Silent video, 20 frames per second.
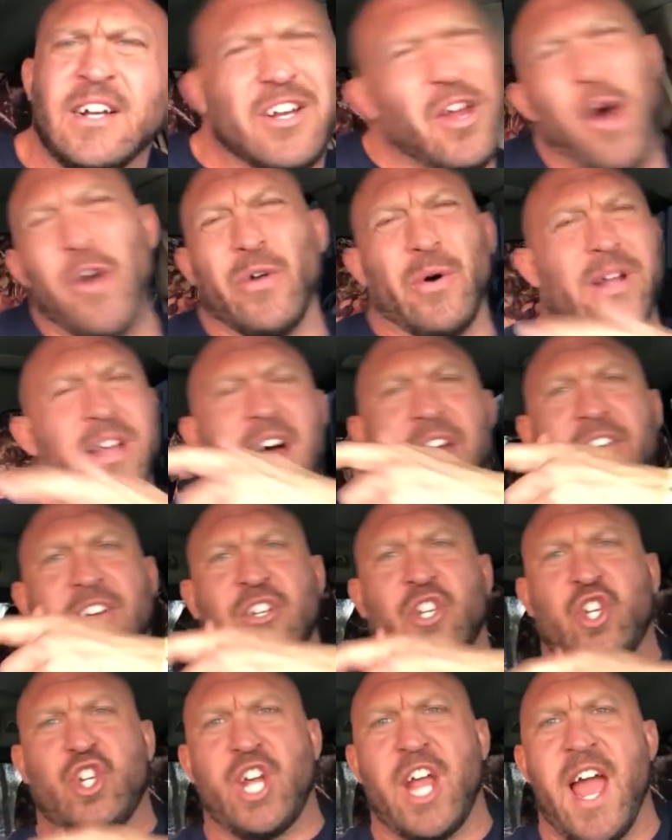Go to
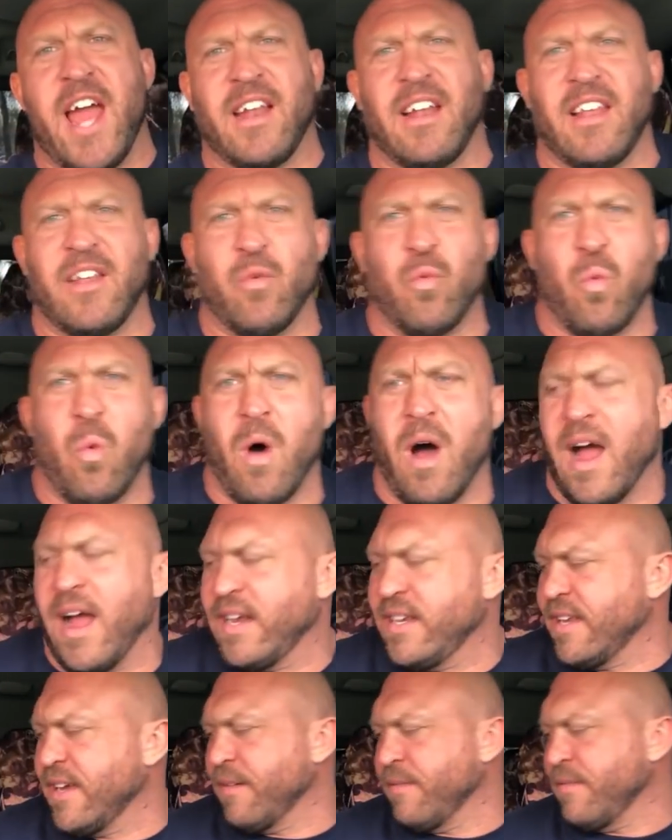another channel and
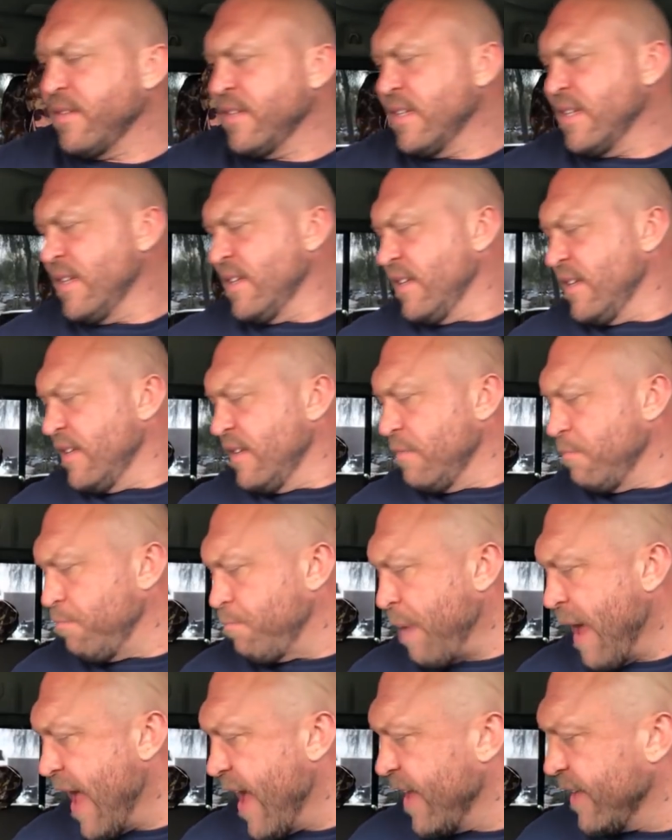whine, you
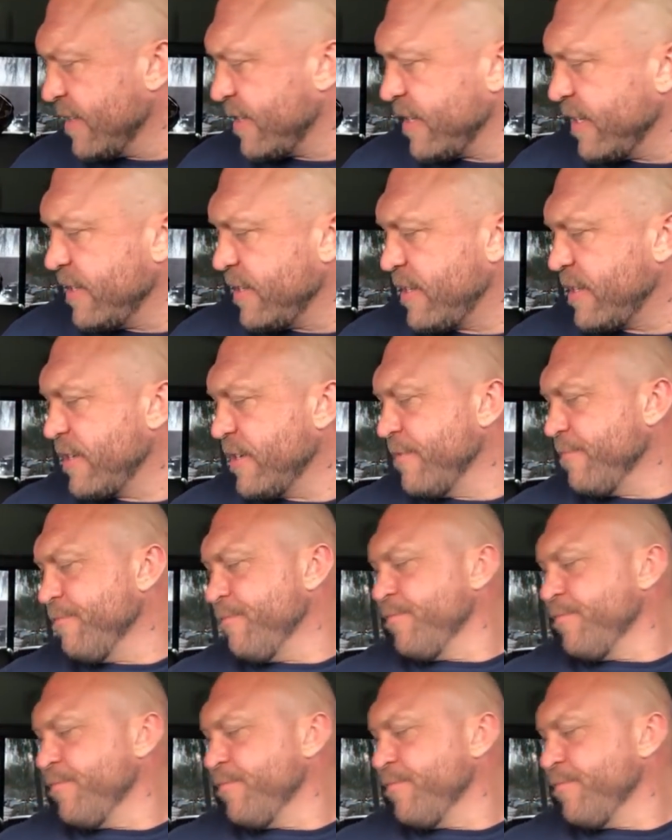pansies.